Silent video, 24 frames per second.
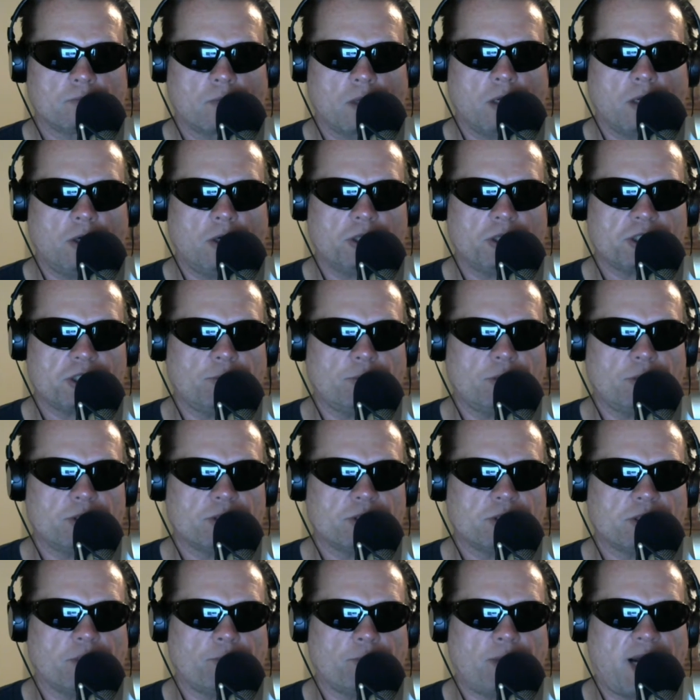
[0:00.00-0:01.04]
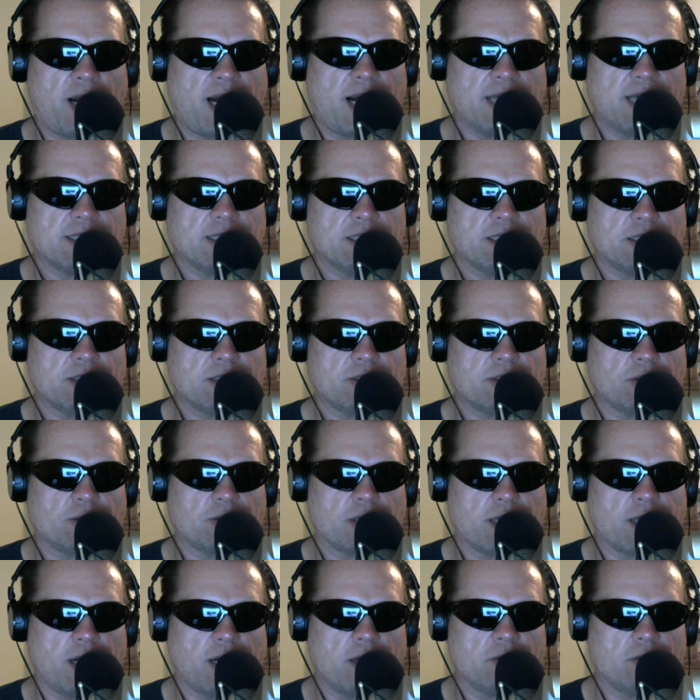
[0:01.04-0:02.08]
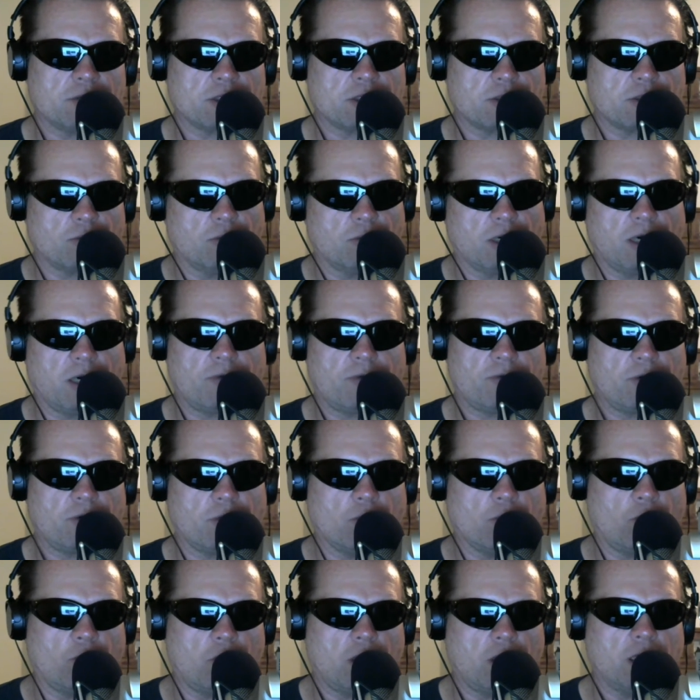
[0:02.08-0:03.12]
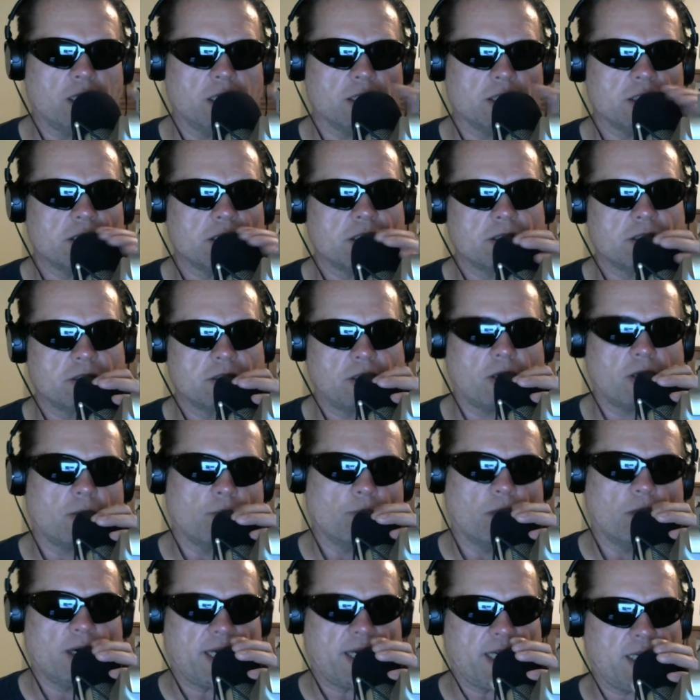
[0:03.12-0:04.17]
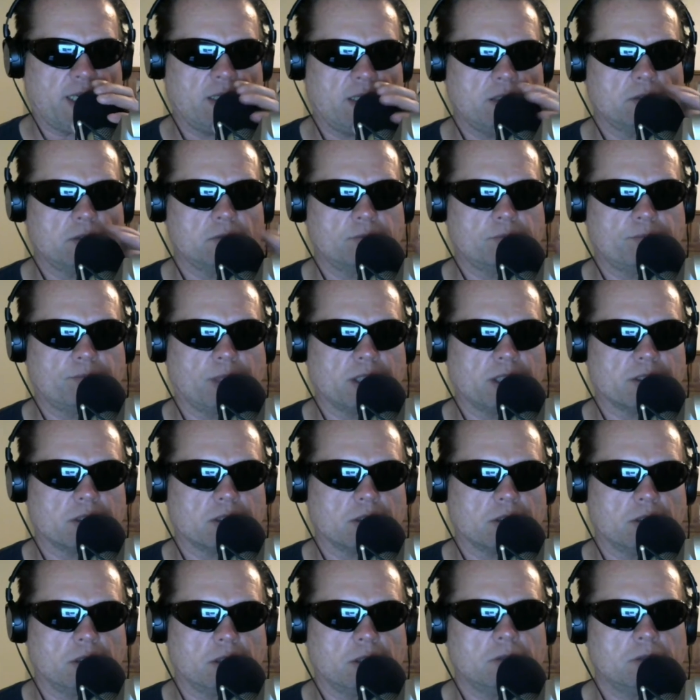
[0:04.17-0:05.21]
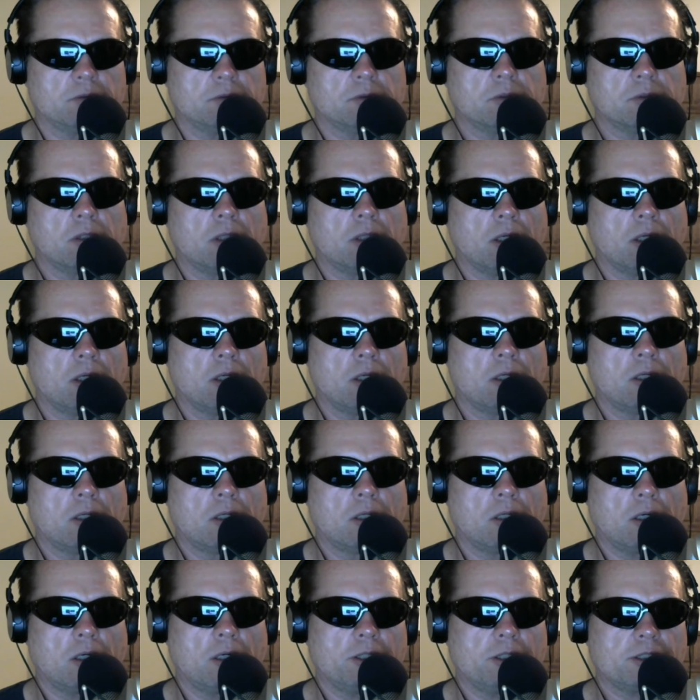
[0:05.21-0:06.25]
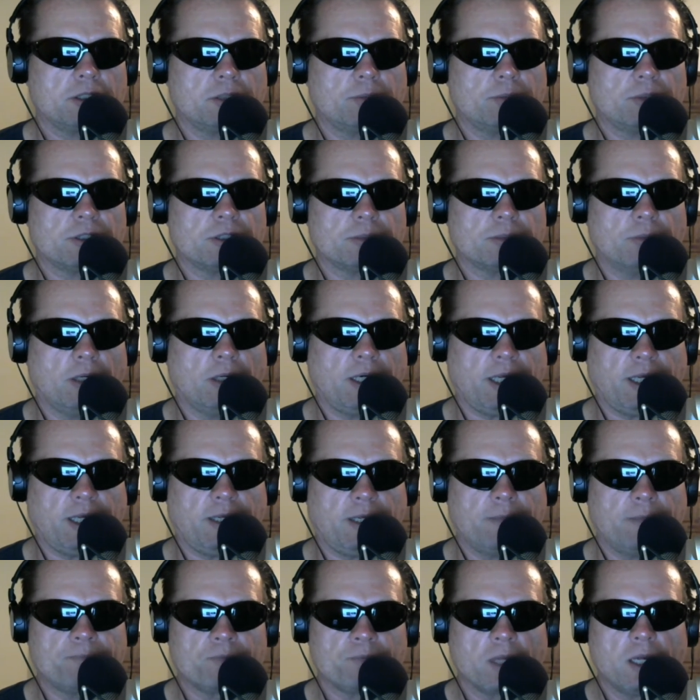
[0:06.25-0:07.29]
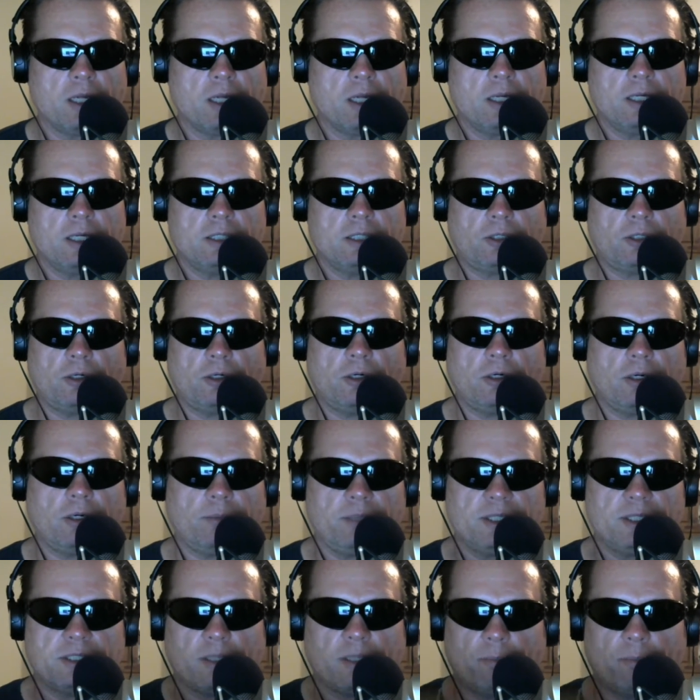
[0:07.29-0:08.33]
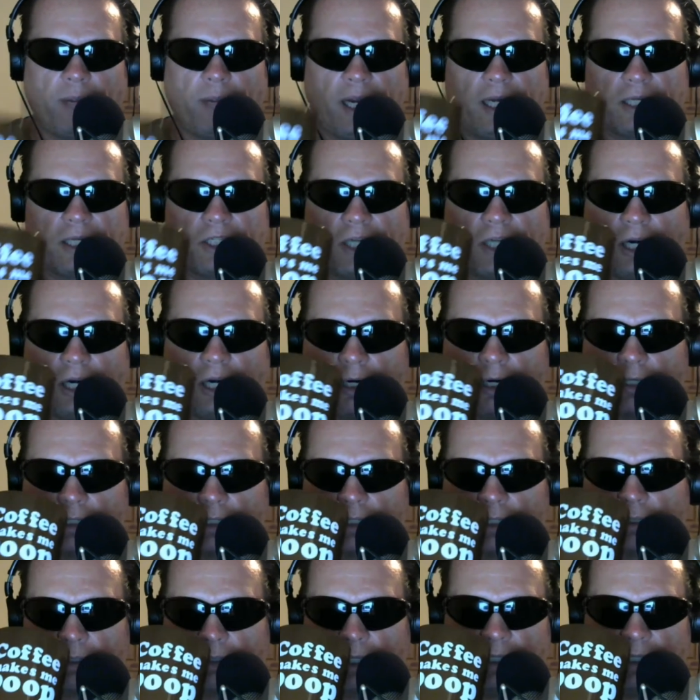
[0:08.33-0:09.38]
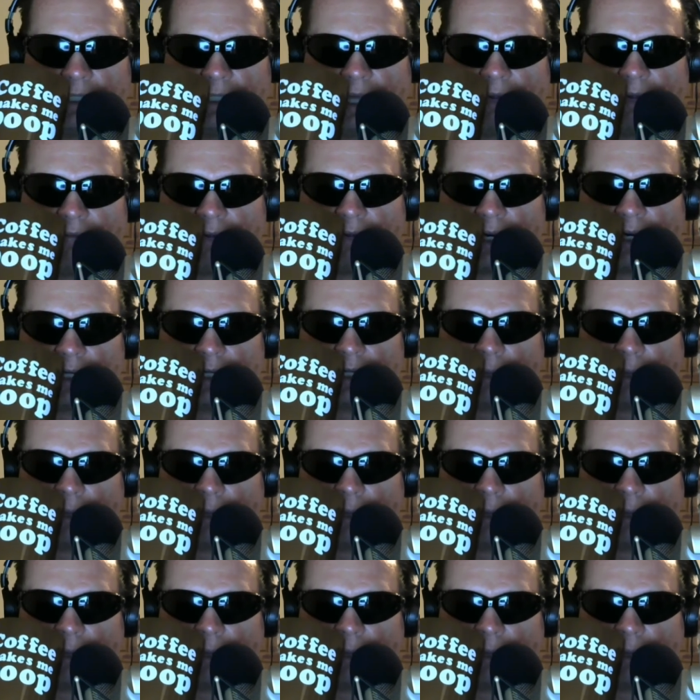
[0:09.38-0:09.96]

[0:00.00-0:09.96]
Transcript: customers' deposits or accounts or whatever it was, their money, basically, customers' money, and turn them into bank shares because they fucked